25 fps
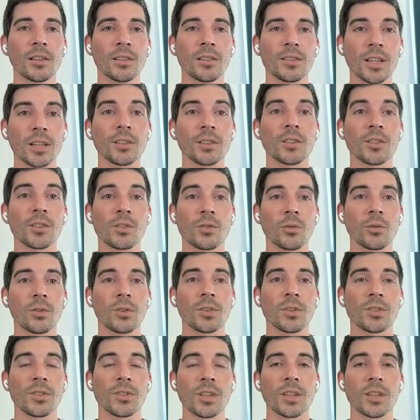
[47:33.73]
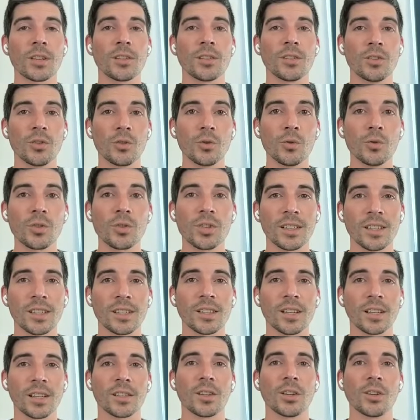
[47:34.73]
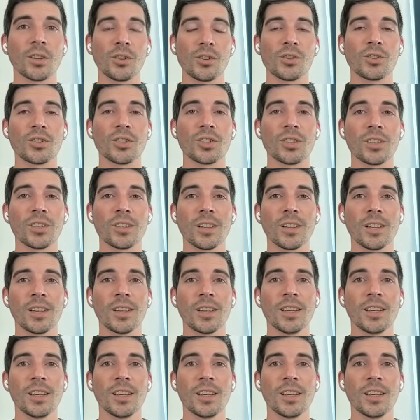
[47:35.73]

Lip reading: telling stories and using the technology